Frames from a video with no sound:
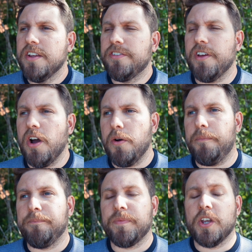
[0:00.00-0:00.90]
So,
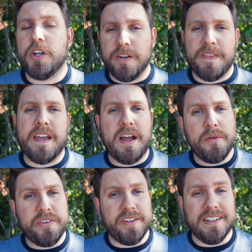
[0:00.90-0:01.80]
good thing I
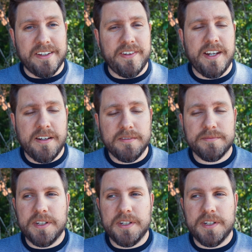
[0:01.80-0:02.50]
was still living here,